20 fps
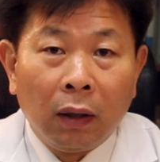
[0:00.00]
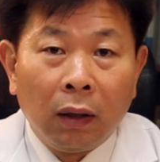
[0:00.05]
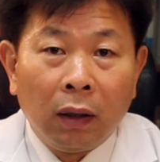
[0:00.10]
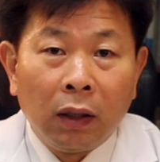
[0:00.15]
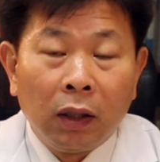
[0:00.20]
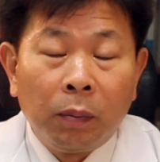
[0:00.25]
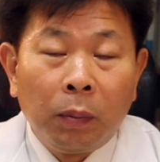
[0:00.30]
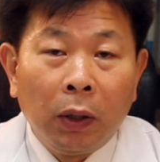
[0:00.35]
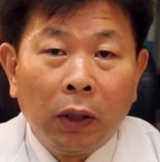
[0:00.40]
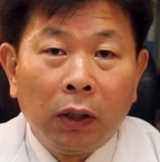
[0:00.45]

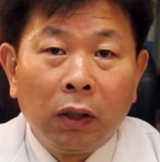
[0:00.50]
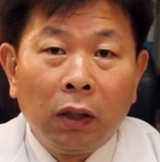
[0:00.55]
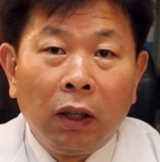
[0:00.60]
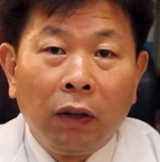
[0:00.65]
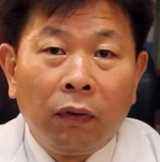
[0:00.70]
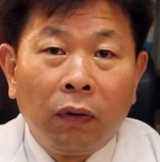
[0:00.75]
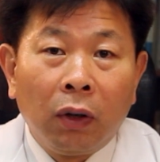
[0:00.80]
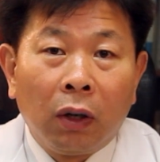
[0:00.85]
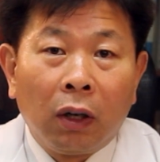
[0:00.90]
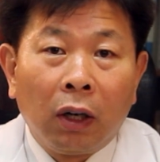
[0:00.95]
especially
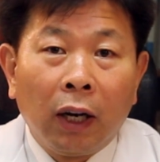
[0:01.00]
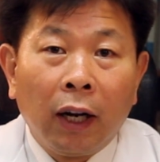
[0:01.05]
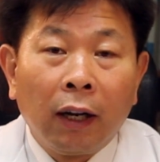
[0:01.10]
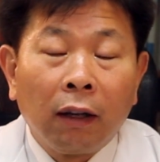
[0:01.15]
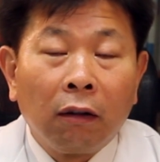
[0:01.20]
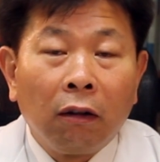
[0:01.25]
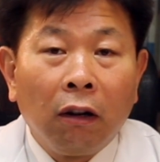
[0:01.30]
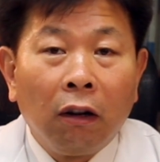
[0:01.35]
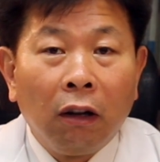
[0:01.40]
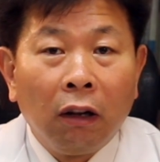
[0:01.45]
if you're
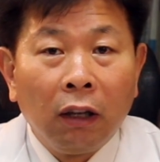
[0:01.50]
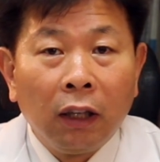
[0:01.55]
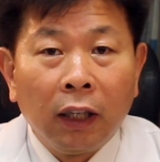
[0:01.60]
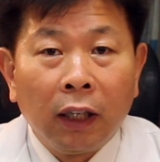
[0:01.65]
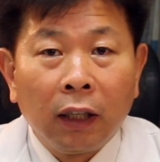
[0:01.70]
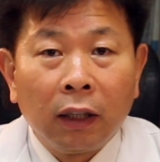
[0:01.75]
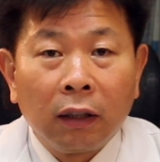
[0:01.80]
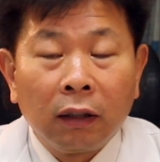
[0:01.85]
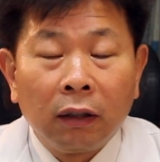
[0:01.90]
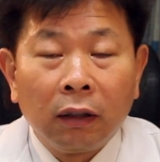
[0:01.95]

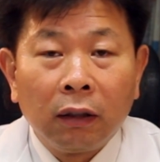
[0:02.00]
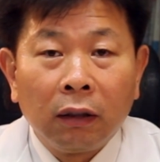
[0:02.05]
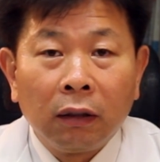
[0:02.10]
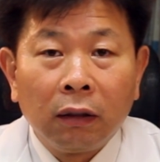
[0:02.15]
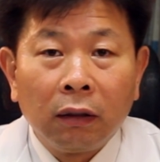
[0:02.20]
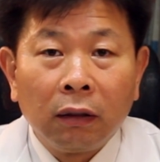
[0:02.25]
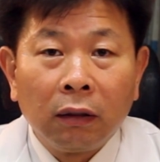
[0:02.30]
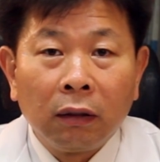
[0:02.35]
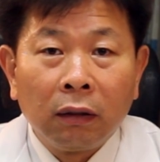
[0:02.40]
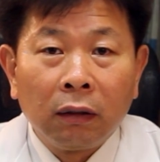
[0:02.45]
alcoholic,
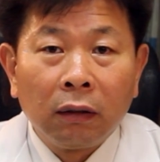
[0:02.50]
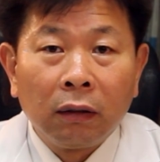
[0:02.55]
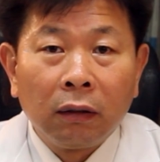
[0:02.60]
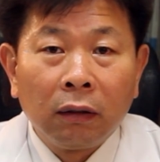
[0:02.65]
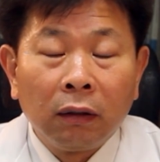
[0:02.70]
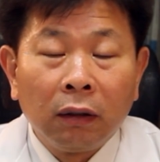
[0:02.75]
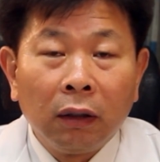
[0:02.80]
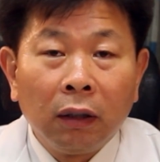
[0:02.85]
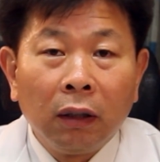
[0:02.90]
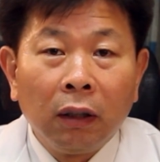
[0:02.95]

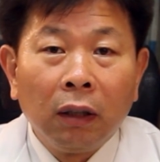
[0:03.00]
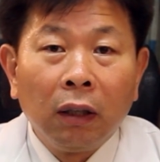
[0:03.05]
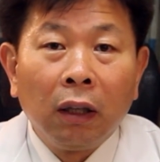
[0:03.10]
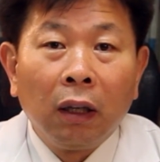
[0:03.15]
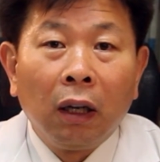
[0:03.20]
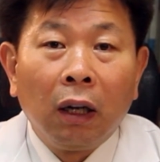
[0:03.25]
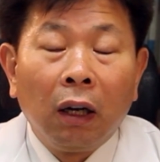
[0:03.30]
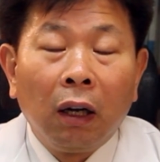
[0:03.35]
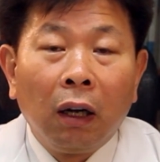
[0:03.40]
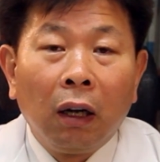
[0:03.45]

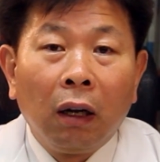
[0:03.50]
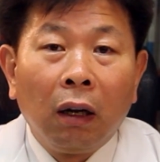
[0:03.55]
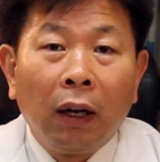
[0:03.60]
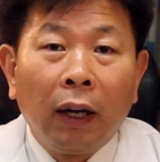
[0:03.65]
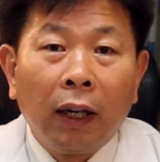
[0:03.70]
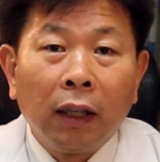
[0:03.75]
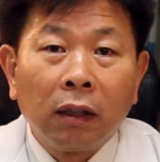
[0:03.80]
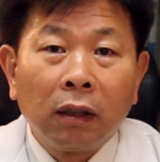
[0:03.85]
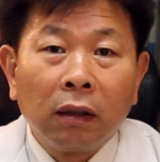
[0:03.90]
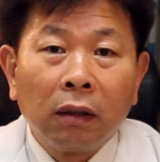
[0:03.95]

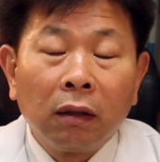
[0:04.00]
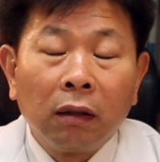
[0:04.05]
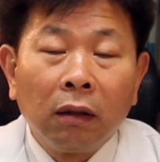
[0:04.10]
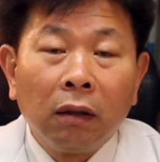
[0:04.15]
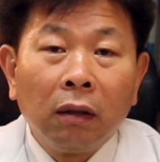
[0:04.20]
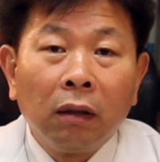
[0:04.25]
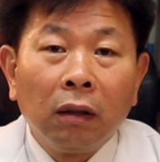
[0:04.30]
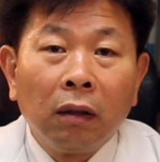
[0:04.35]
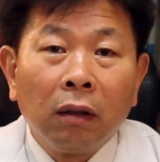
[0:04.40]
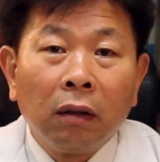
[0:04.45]
has
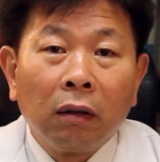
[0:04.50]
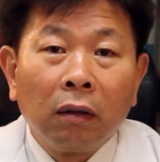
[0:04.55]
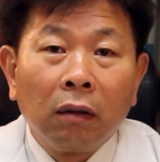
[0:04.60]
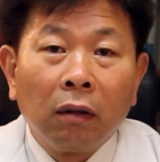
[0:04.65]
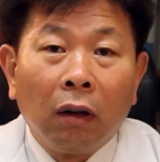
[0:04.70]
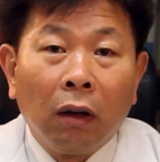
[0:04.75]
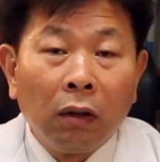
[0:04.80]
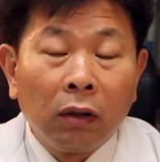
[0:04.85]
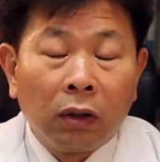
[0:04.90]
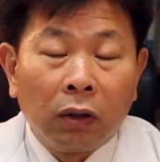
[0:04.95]

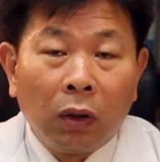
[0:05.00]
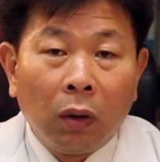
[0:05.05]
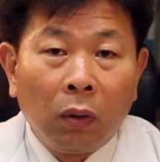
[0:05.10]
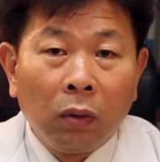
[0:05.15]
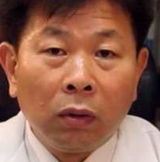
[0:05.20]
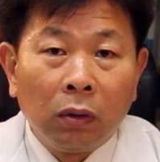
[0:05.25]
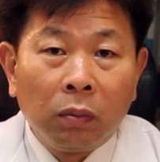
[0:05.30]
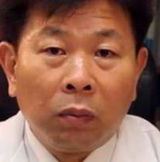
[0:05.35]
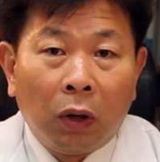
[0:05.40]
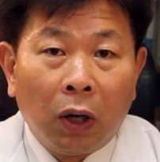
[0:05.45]

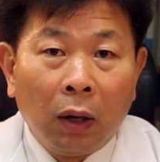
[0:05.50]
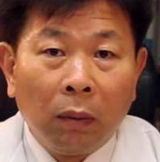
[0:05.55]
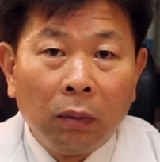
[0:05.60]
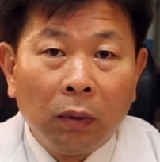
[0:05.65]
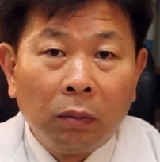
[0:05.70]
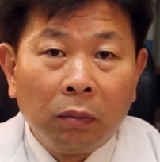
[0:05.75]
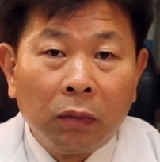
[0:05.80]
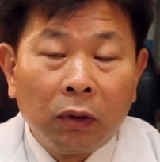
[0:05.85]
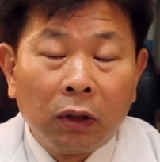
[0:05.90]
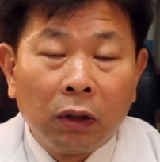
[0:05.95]
gallstones
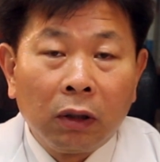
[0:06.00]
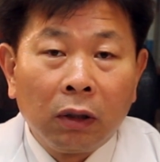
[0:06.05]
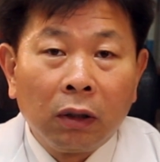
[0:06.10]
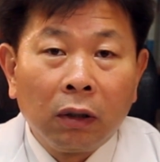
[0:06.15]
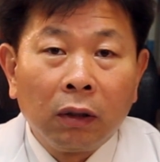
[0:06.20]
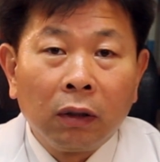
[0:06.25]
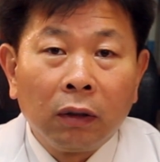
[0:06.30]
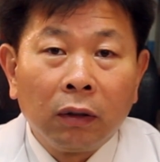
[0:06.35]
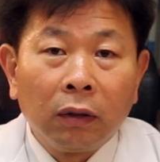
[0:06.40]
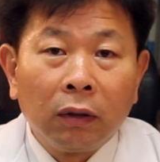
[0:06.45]
problems,
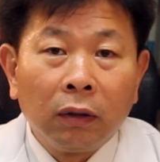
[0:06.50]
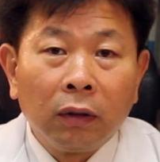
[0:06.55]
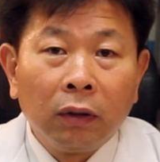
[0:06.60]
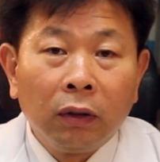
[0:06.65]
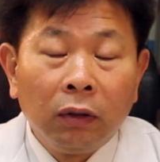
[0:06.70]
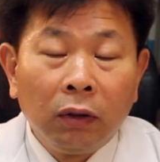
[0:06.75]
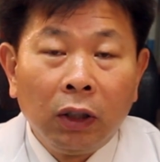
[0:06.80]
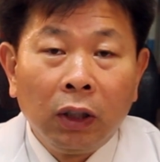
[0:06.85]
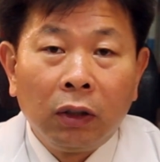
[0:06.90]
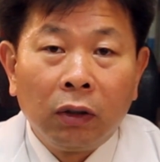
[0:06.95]

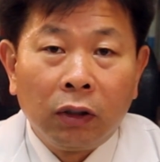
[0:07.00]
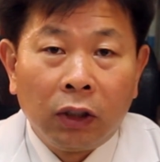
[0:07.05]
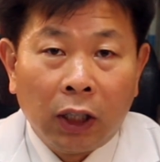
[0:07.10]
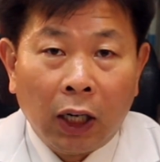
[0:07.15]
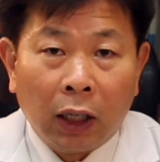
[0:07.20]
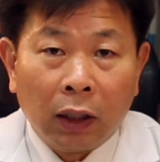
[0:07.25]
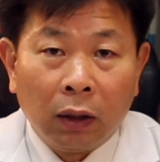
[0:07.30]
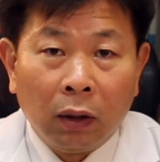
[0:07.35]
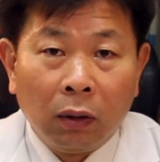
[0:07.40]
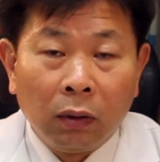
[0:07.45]
you need to
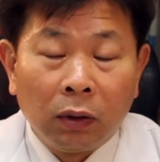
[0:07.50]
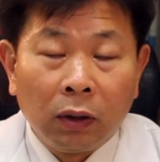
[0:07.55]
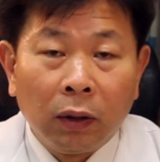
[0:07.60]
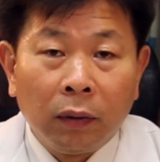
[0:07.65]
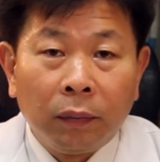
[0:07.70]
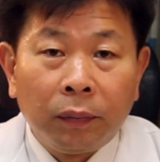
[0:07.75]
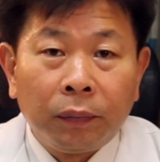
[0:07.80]
check those.